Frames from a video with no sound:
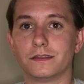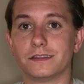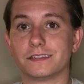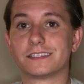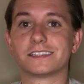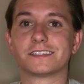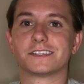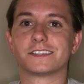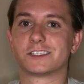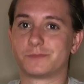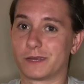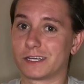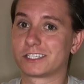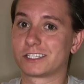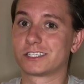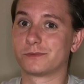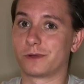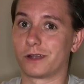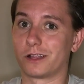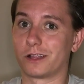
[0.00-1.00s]
This is
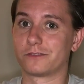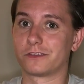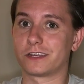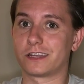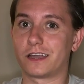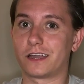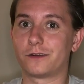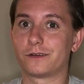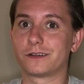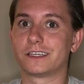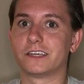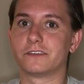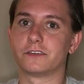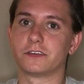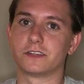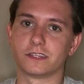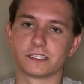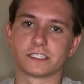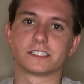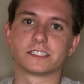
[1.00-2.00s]
especially relevant now
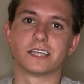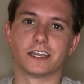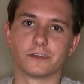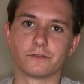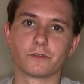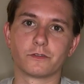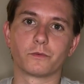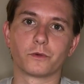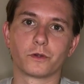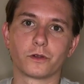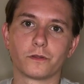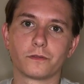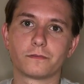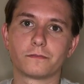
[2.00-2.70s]
given the state of the world.